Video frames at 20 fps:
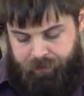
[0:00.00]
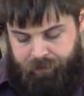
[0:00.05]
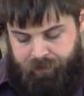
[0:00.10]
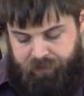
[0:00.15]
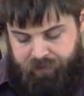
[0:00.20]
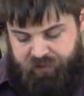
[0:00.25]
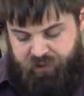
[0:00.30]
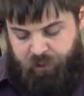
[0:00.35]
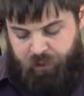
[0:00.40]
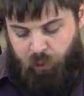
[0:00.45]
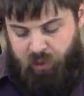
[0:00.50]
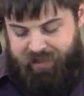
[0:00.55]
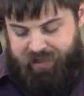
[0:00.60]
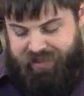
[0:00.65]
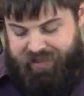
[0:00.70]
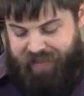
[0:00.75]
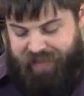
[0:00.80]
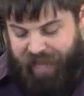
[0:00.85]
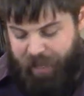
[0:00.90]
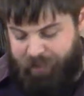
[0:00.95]
So he warns
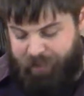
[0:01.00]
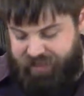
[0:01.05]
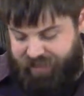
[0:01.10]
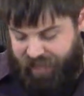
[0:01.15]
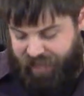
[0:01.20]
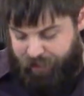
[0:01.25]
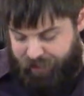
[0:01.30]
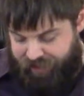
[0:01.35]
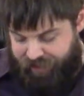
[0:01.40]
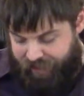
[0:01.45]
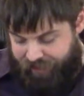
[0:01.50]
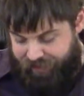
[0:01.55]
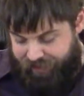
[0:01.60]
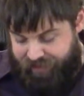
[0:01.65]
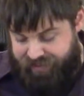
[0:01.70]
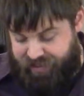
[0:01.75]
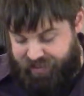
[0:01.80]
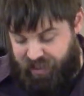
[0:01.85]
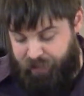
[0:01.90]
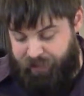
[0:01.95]
us time and time again that
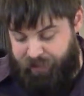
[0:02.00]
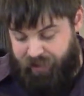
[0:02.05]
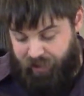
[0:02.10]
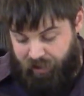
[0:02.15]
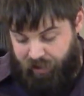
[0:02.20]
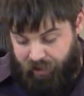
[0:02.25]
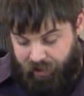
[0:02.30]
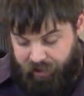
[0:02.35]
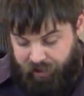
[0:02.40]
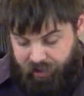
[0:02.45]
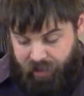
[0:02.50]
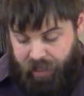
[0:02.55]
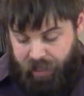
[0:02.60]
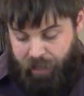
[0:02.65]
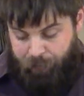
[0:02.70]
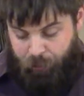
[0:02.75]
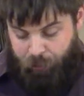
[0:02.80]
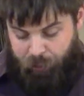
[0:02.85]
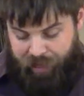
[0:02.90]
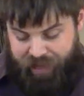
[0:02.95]
it's going to be hard.
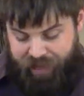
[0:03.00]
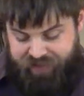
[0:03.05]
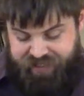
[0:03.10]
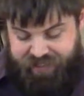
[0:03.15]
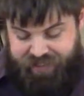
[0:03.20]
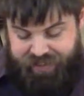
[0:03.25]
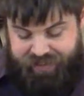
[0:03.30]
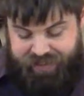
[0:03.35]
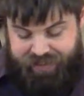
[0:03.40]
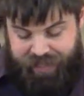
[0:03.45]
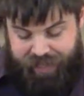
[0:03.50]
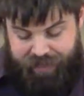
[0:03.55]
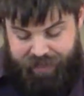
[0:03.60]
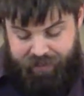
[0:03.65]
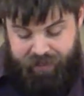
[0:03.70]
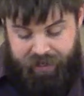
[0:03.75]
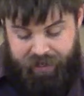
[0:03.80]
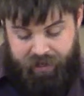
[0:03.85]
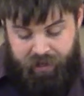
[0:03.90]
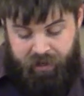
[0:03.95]
But what I've seen is that
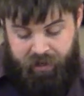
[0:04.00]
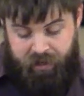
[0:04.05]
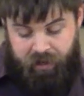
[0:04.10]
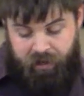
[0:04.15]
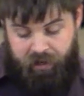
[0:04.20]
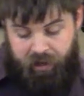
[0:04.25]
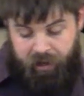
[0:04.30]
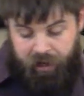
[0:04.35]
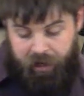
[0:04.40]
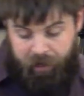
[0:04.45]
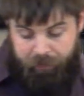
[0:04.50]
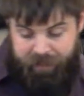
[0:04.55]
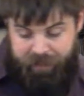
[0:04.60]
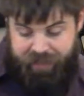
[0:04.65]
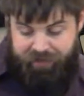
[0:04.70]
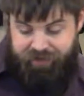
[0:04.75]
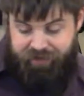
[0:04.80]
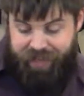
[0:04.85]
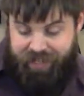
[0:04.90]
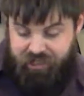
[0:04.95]
um,
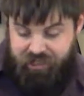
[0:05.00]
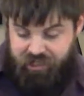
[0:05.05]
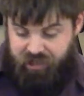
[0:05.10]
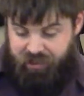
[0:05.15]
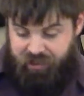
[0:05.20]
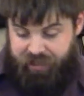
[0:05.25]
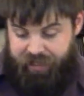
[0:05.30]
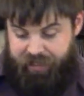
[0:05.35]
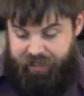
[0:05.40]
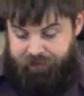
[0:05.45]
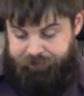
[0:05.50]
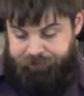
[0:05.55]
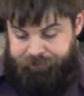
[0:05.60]
eventually